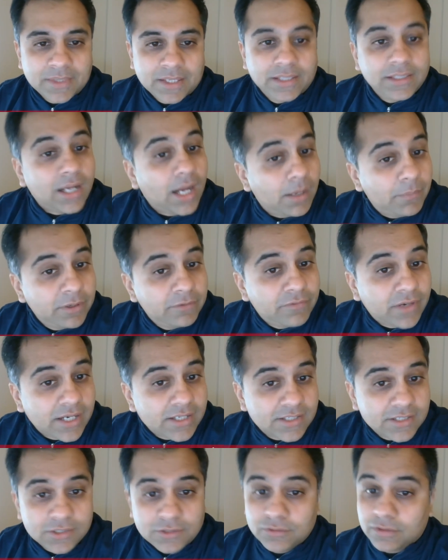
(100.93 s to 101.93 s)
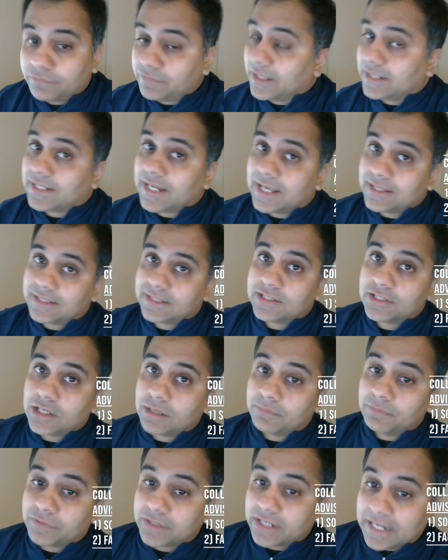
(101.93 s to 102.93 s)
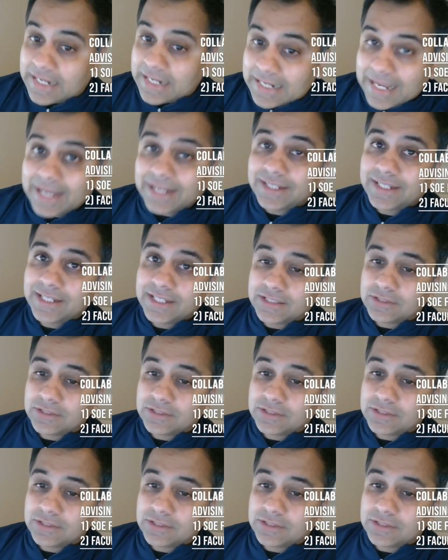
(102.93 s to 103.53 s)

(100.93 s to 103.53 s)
The Hub advisors do a fantastic job of connecting